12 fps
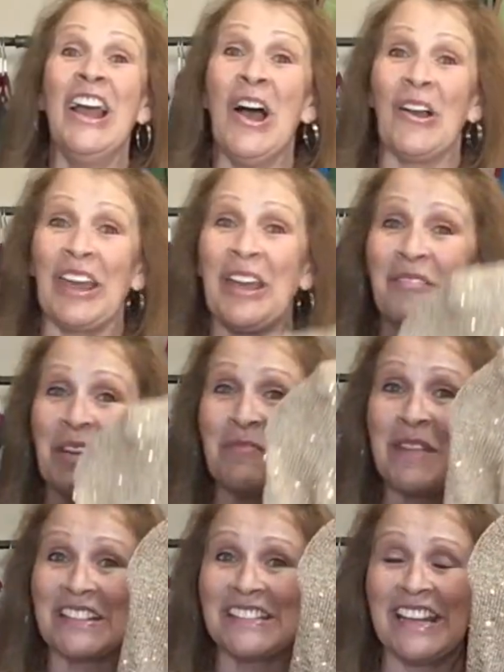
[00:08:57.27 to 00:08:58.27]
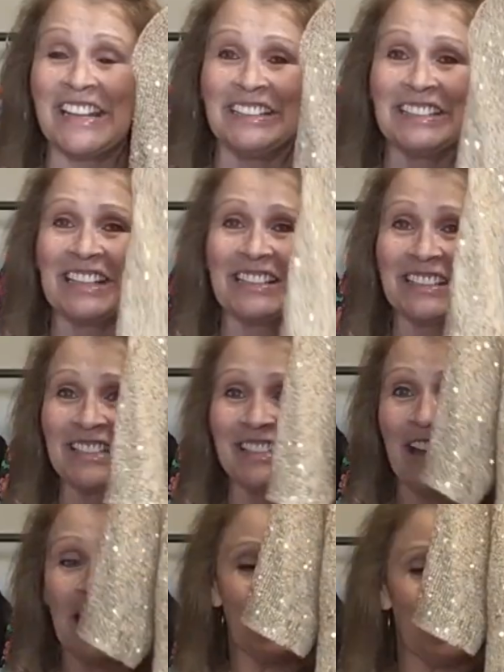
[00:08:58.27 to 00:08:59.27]
Okay, I'm gonna mix in a little
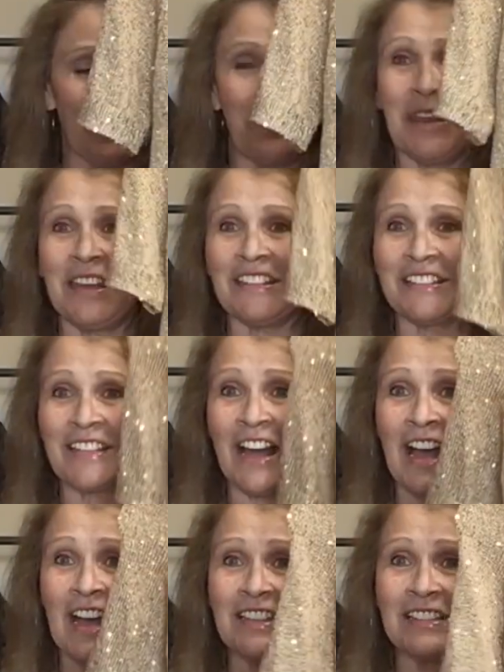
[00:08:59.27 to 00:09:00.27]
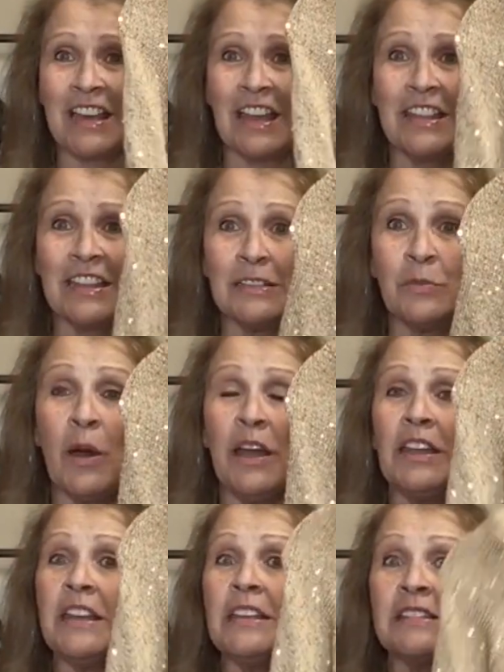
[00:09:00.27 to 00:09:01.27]
designer piece, guys. This
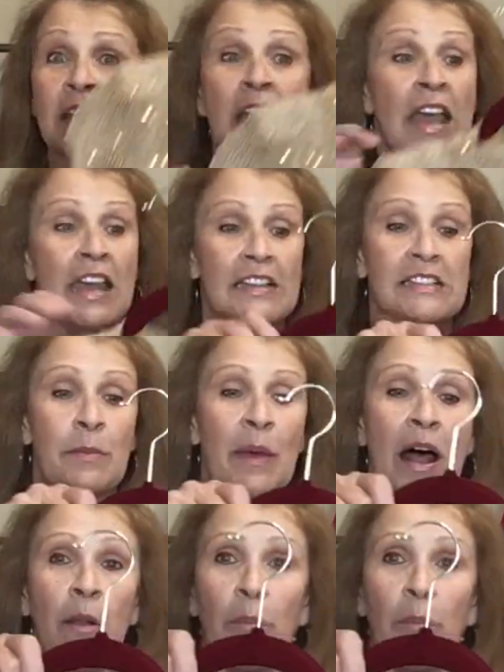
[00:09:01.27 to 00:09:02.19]
one is Isabel